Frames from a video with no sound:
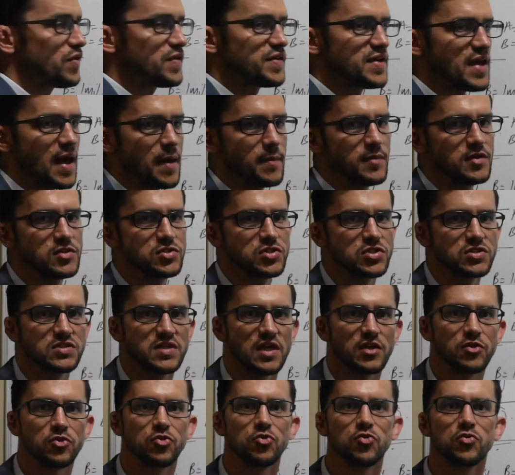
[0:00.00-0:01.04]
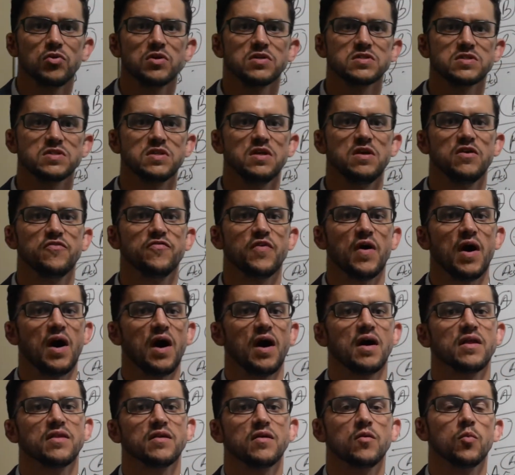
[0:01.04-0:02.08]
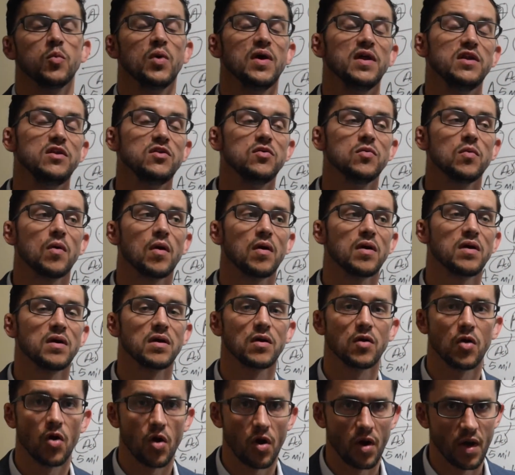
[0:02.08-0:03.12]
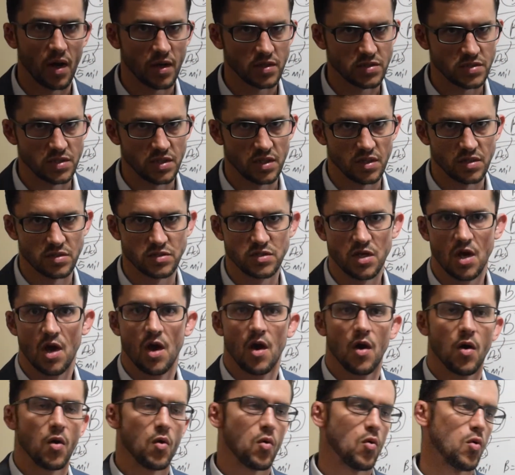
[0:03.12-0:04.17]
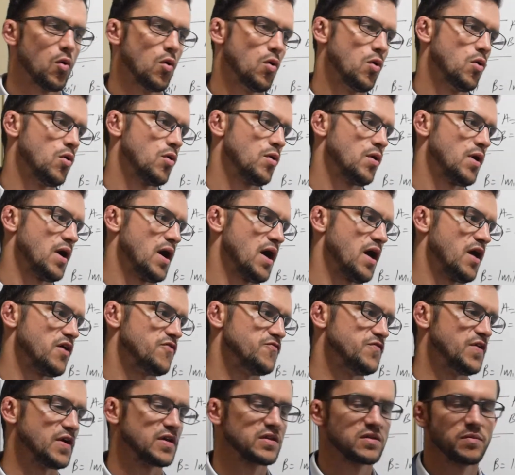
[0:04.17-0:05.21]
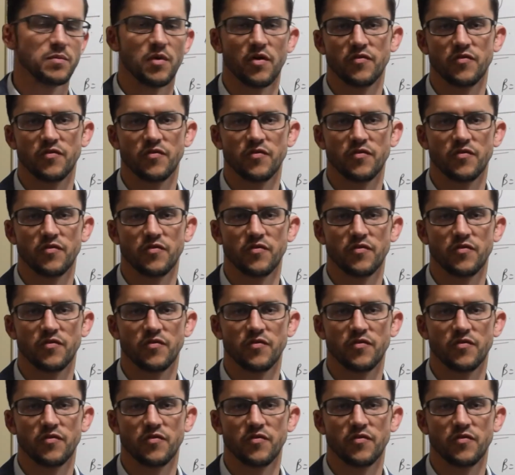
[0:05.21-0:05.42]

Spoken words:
the damages that you receive either when you are in a car accident or a victim